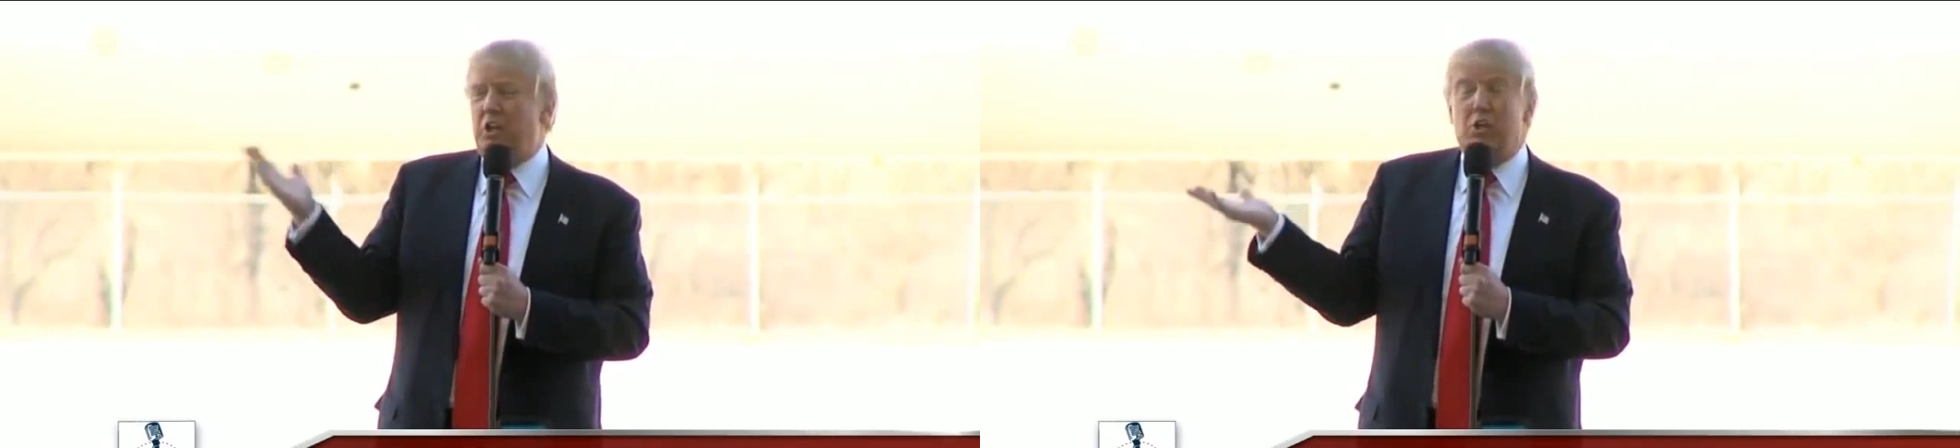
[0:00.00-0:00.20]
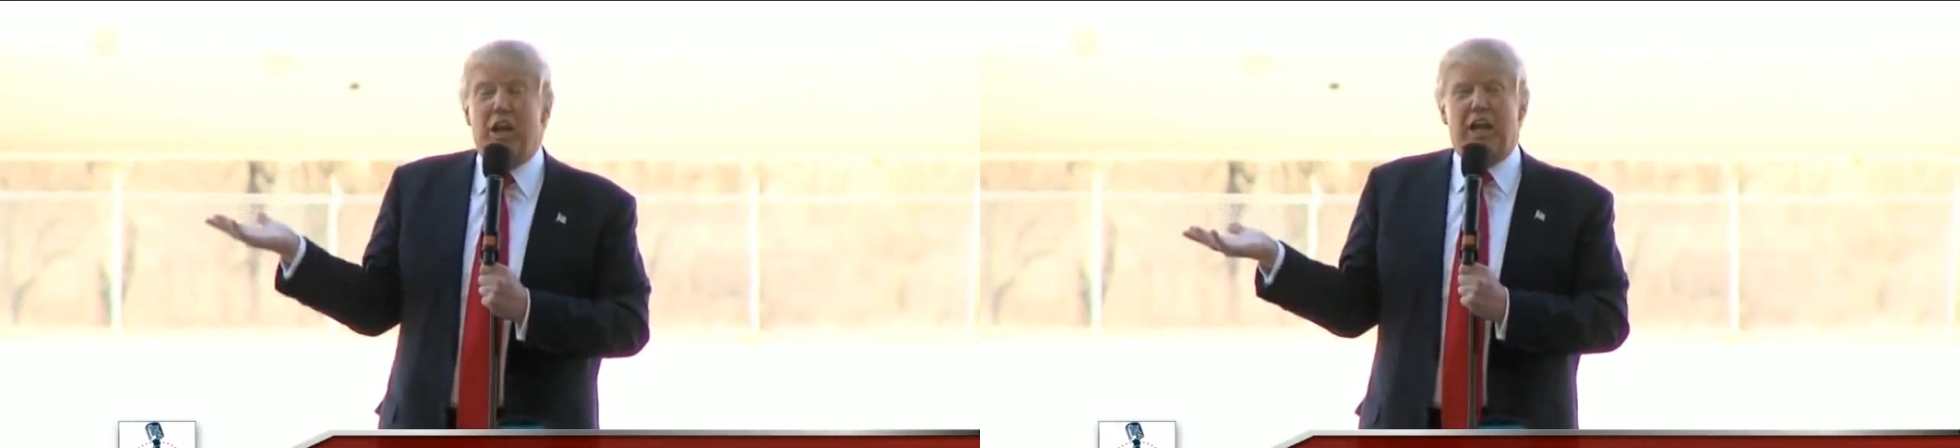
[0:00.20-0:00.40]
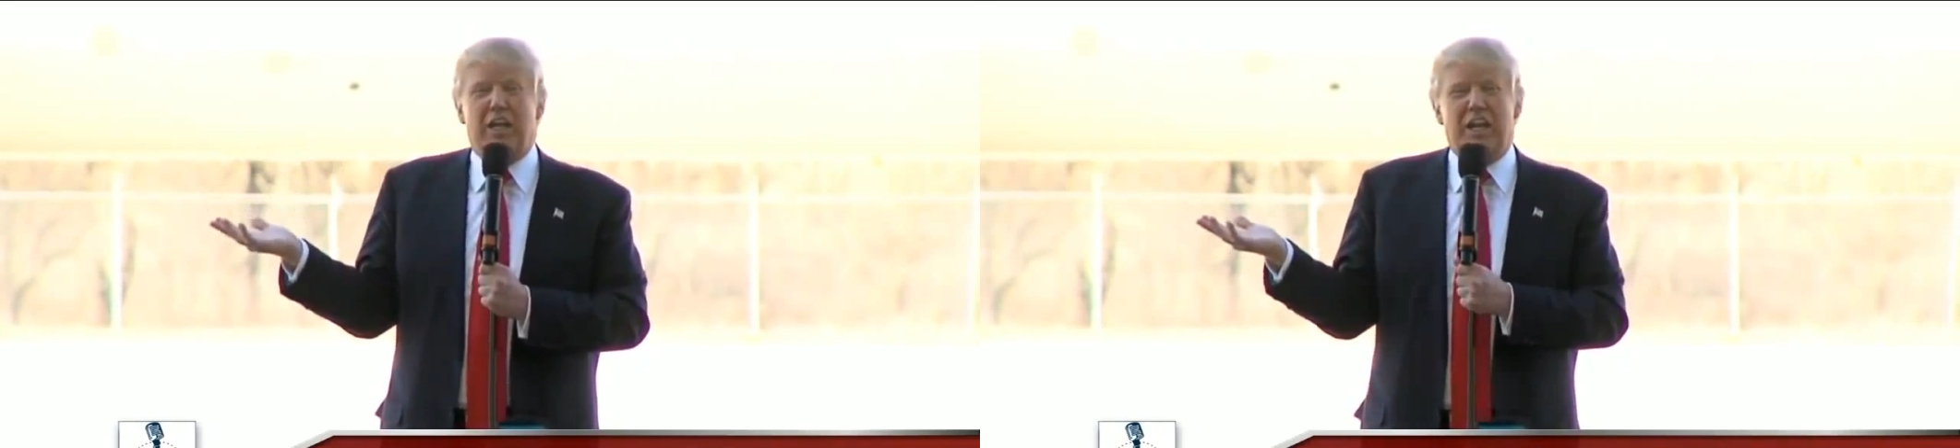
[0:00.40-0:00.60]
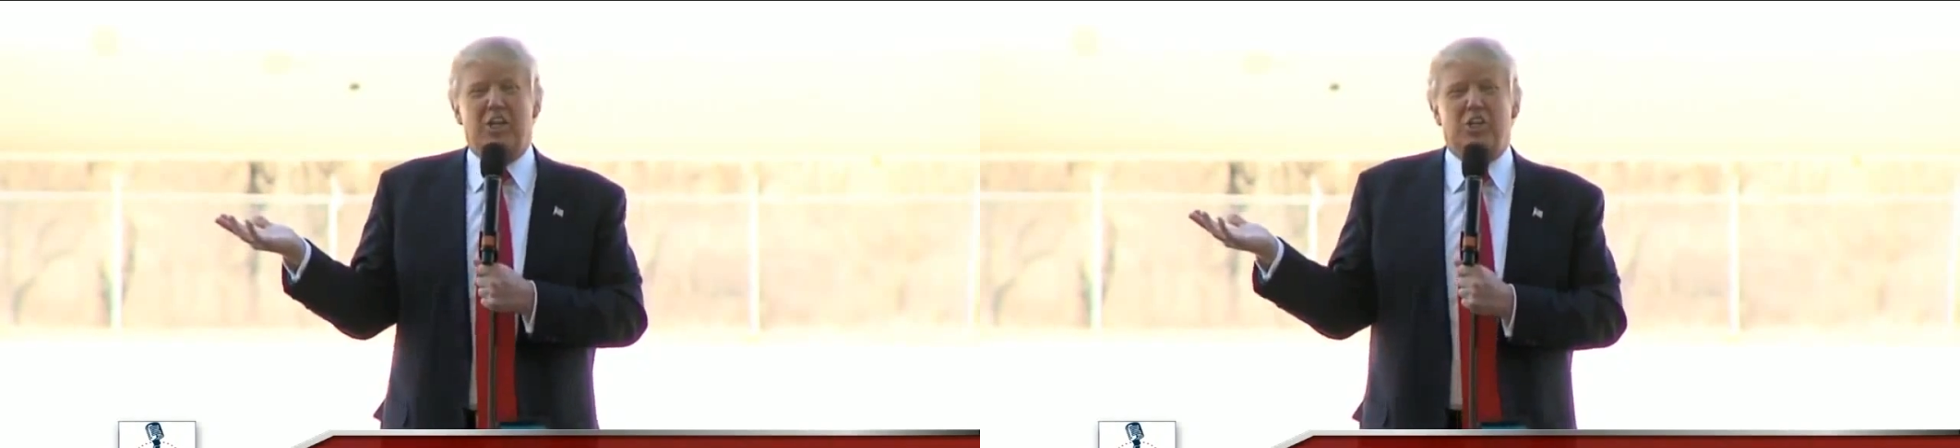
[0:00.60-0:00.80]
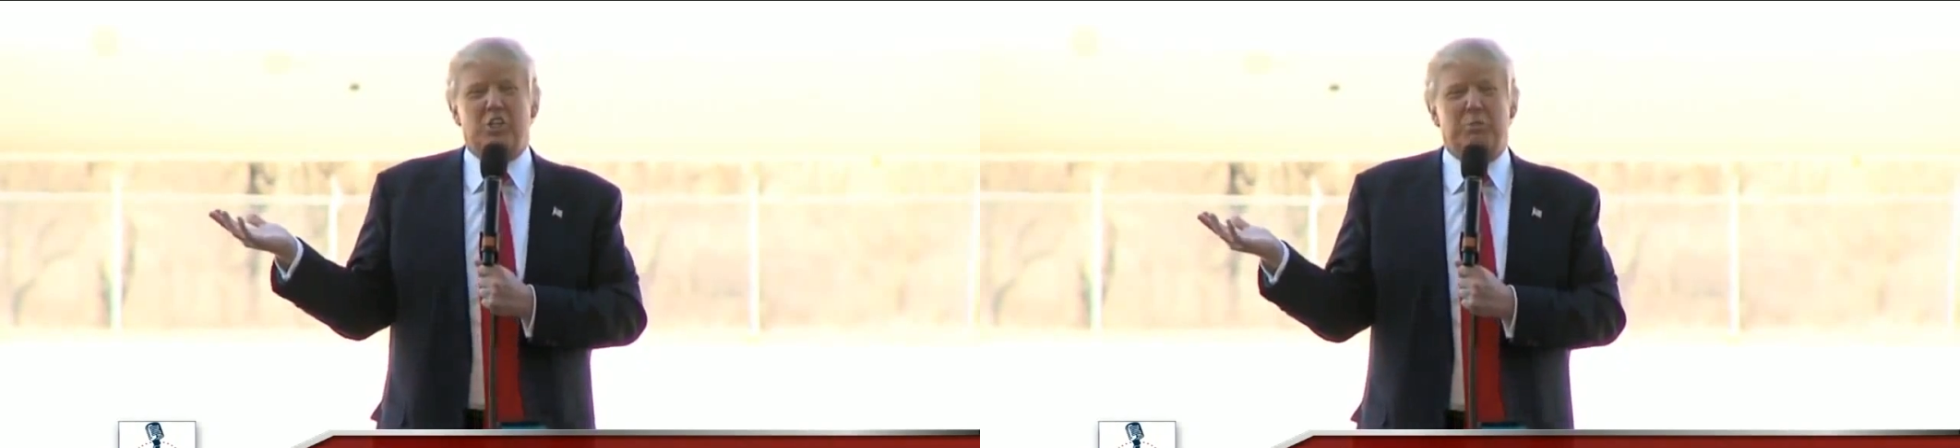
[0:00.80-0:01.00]
the United
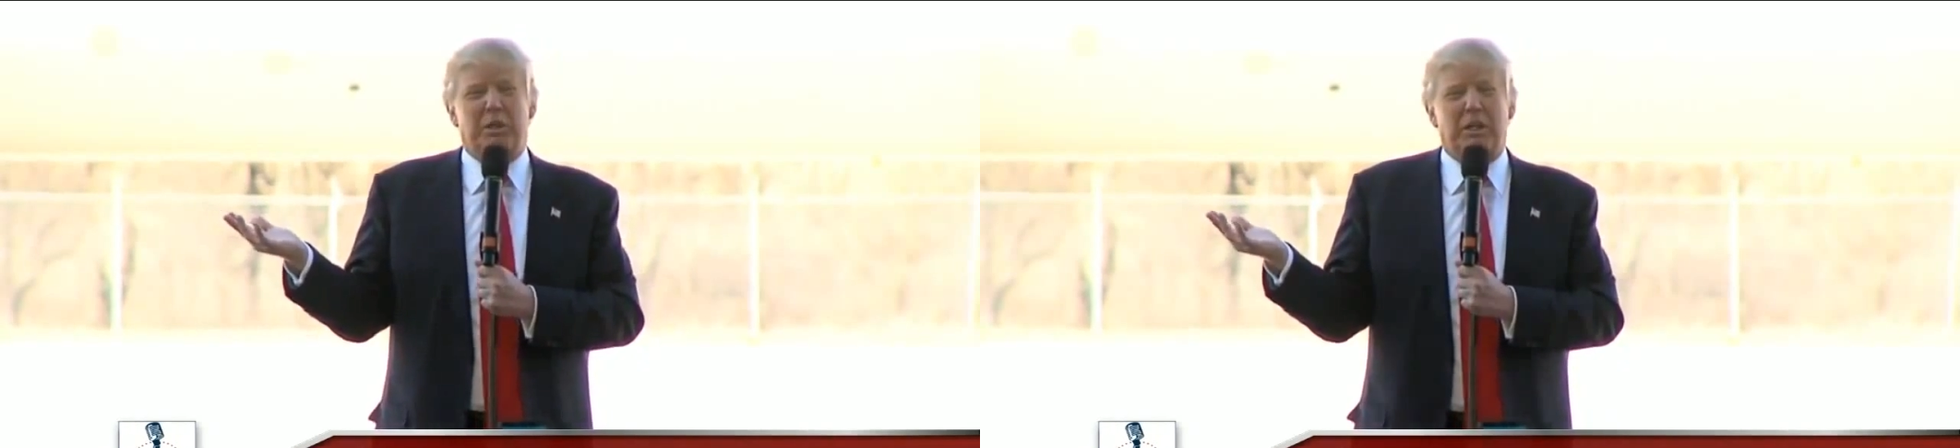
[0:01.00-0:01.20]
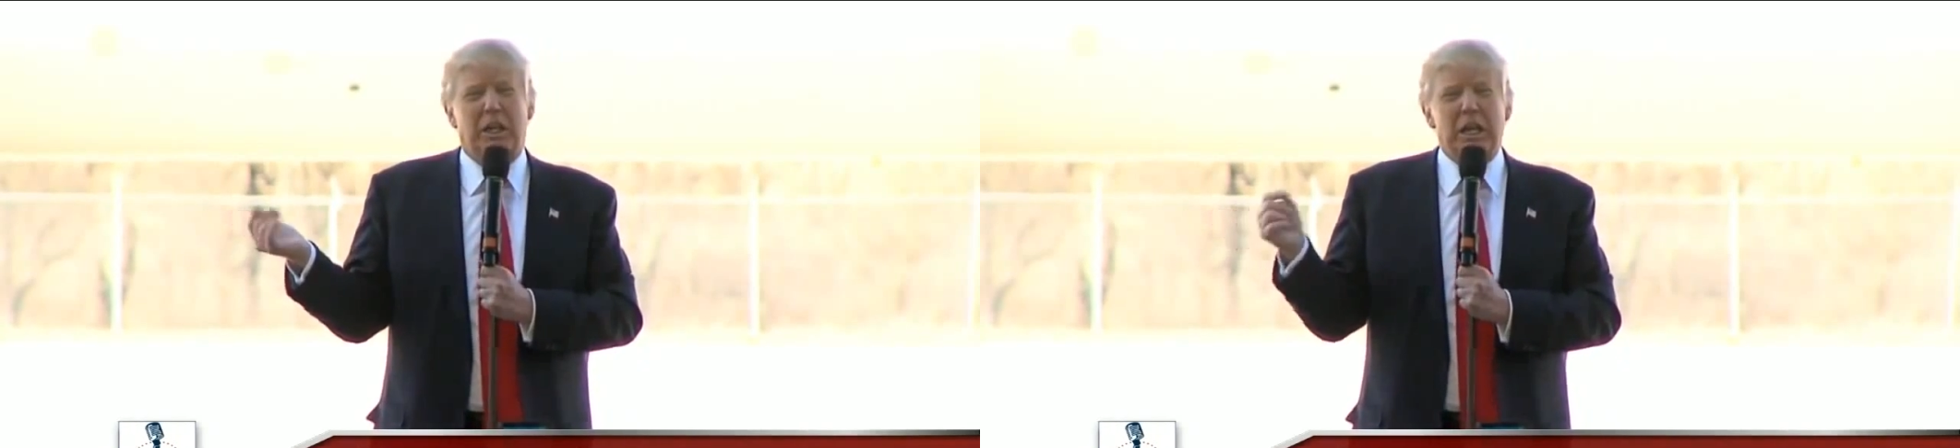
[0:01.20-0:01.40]
Nations building.